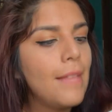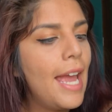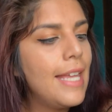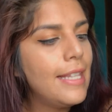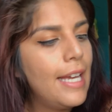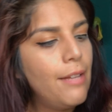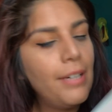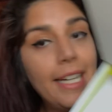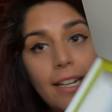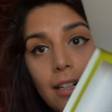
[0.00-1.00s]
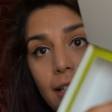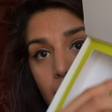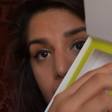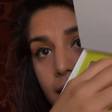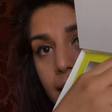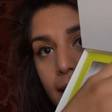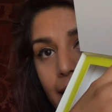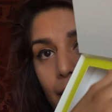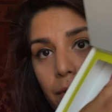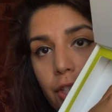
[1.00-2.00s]
And then right here is
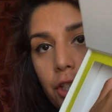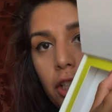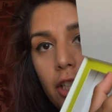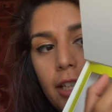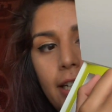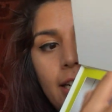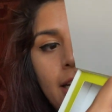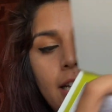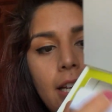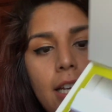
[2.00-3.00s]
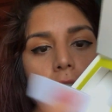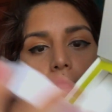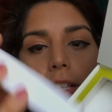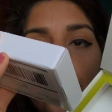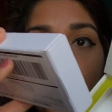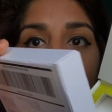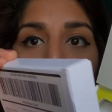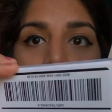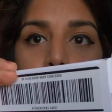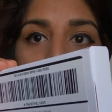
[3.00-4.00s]
the return shipping
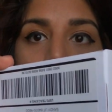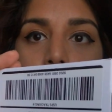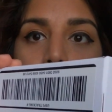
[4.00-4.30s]
label.